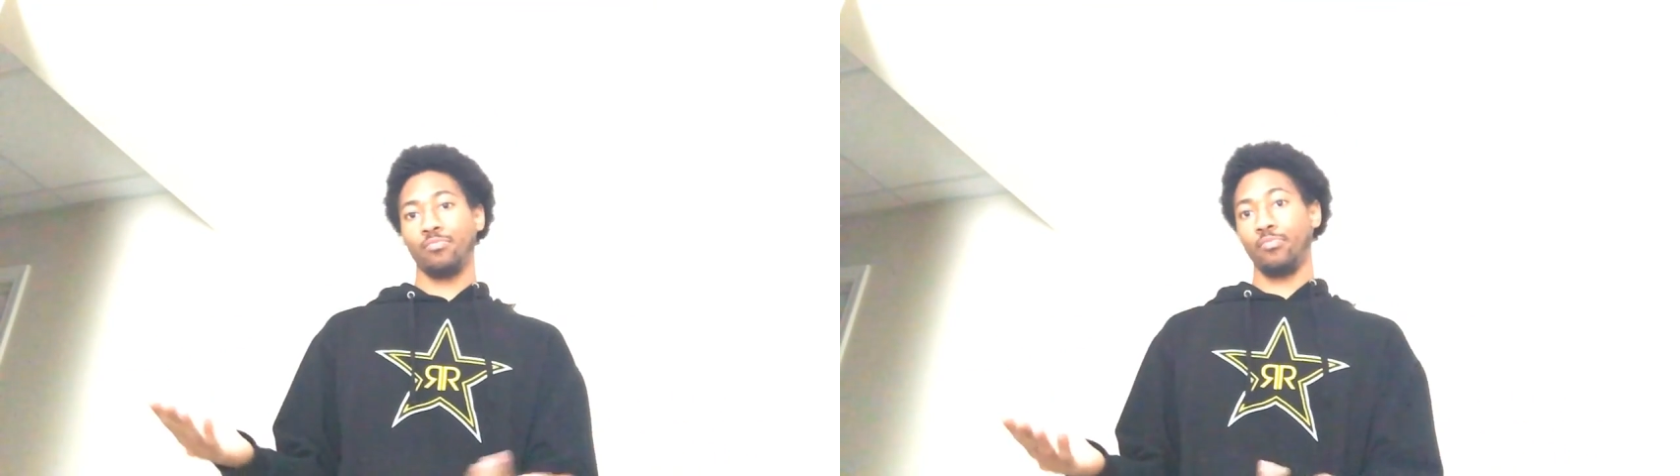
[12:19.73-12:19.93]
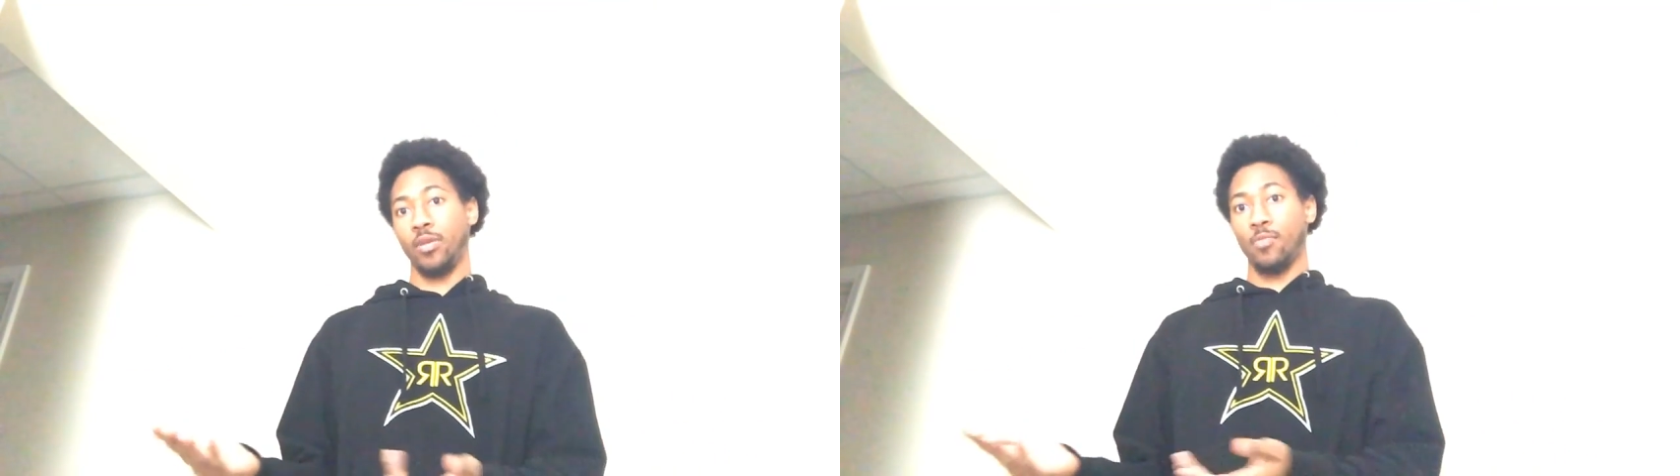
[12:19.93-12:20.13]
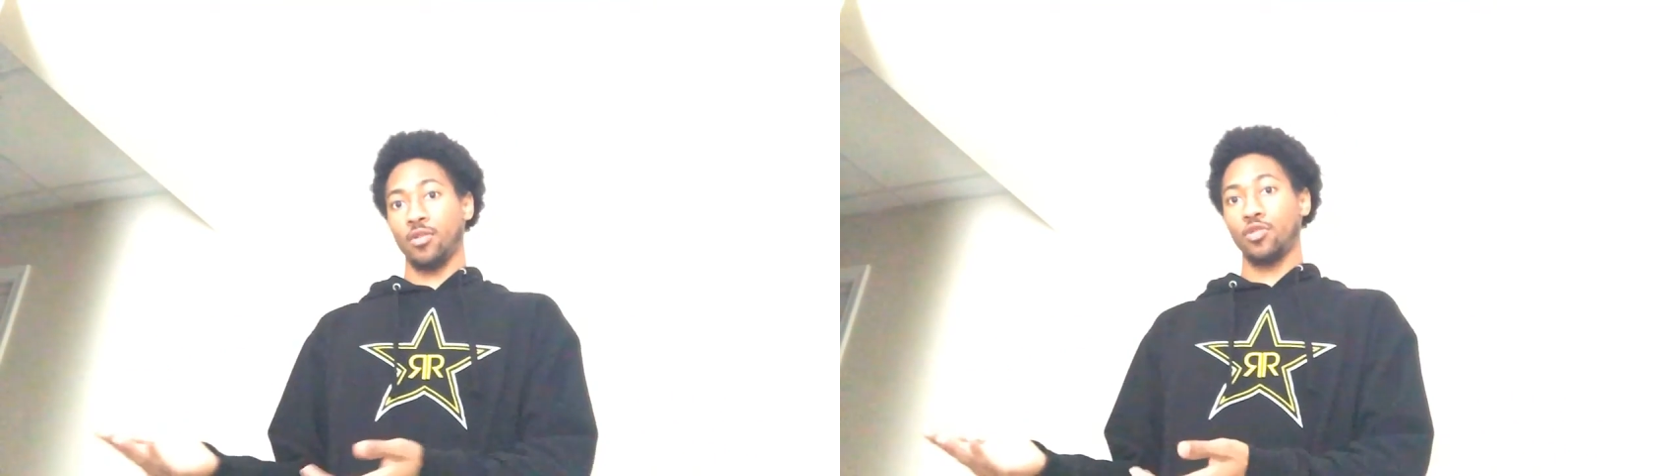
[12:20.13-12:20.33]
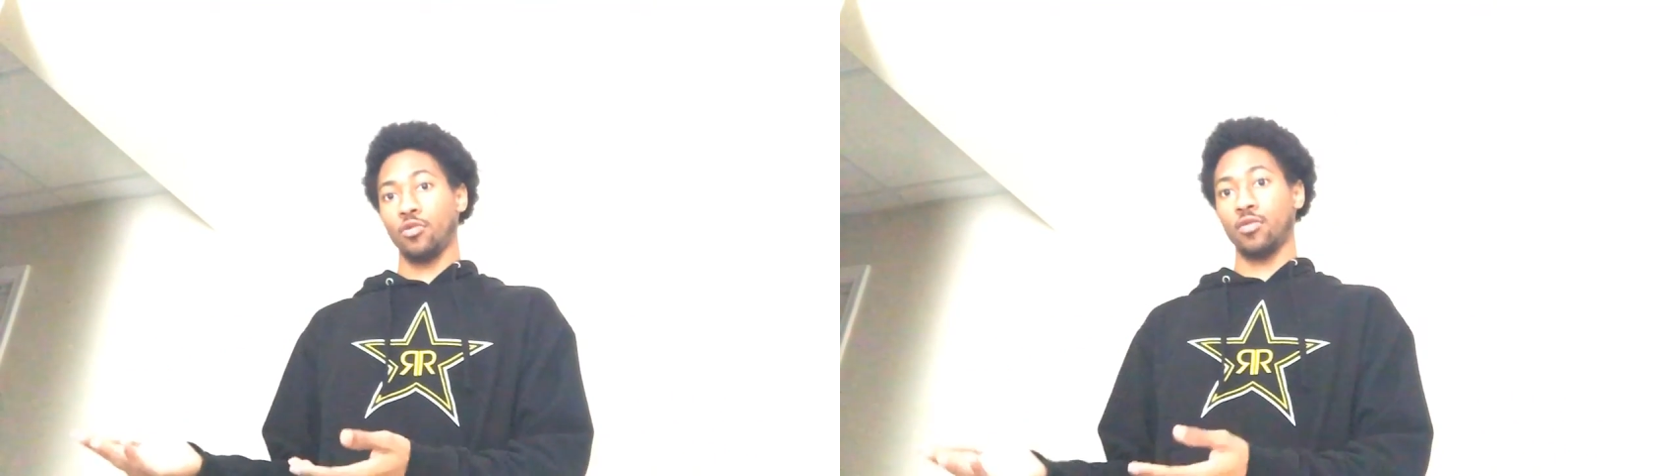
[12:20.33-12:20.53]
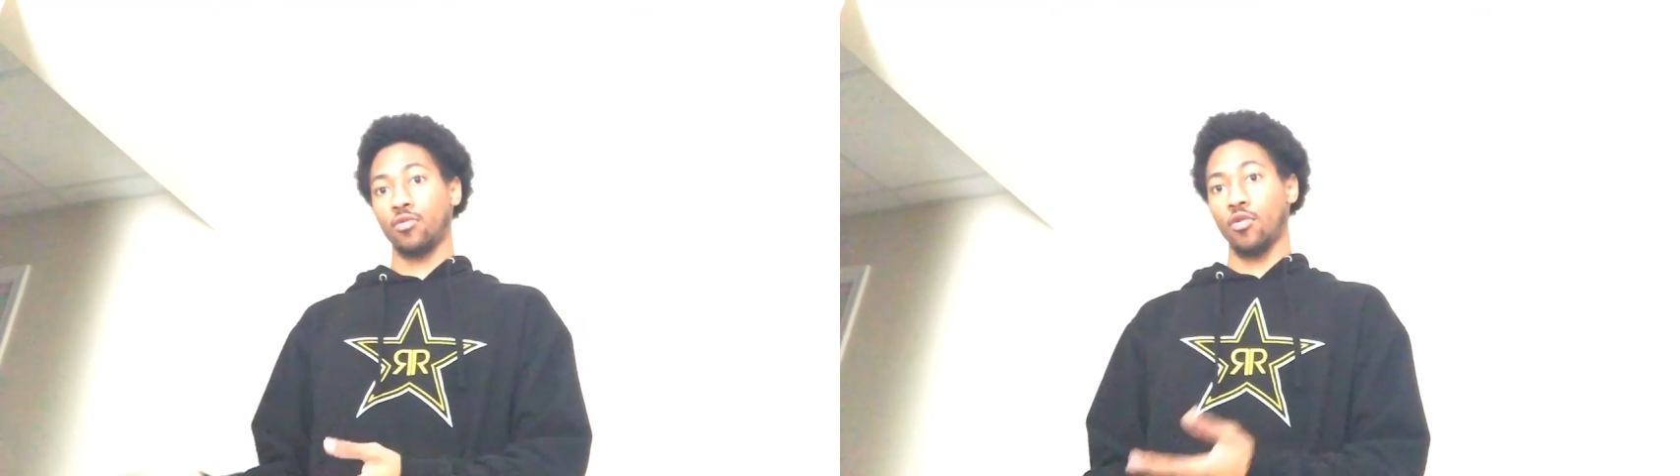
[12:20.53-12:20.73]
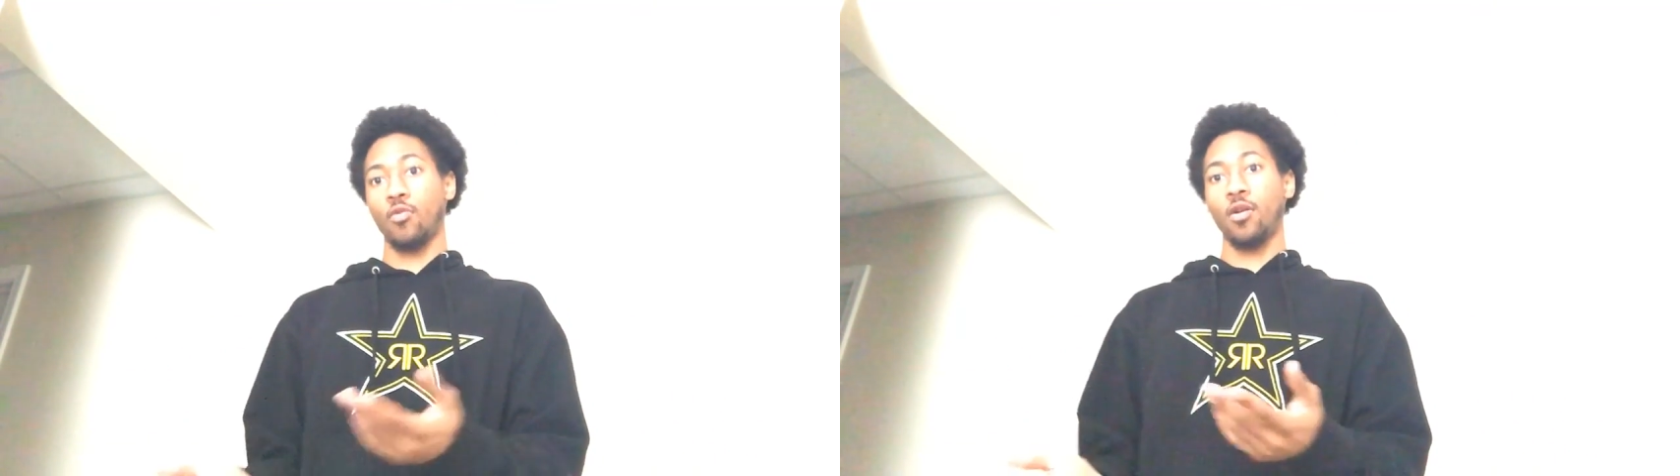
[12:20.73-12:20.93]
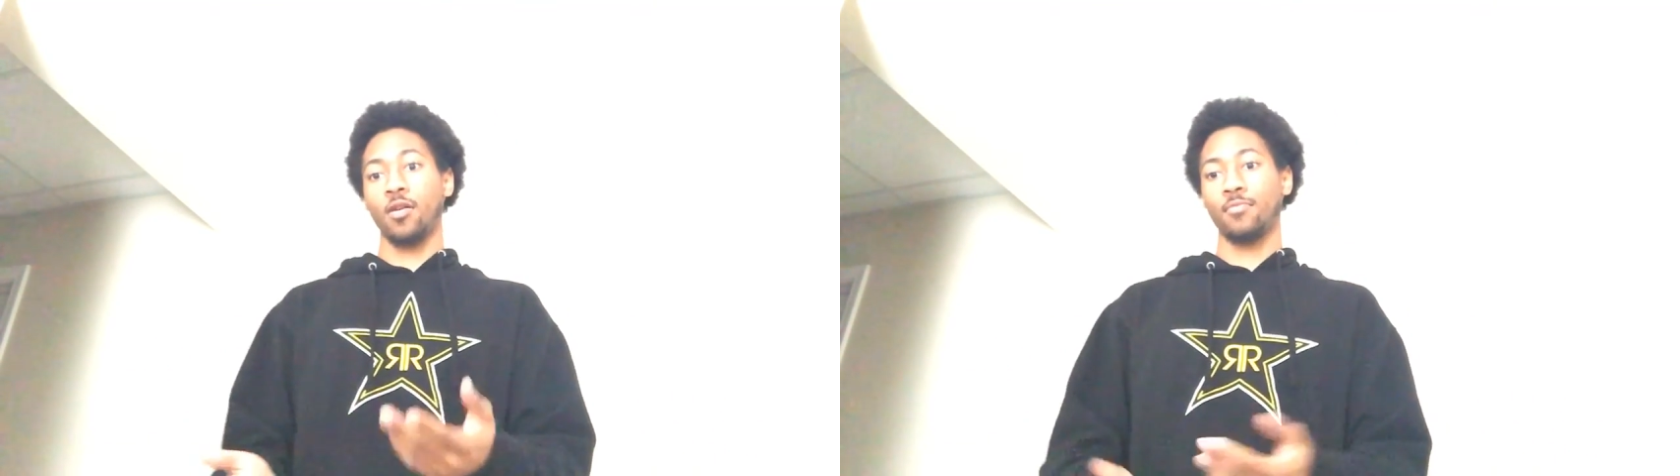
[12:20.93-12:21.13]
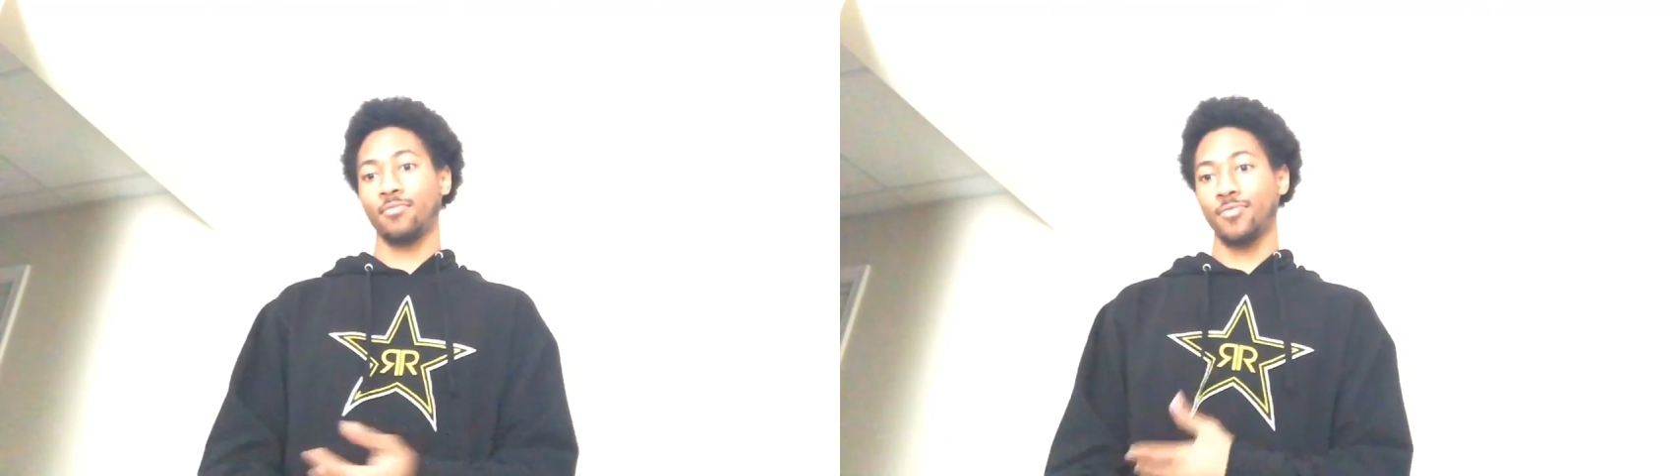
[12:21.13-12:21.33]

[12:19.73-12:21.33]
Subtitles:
be mature, grow up,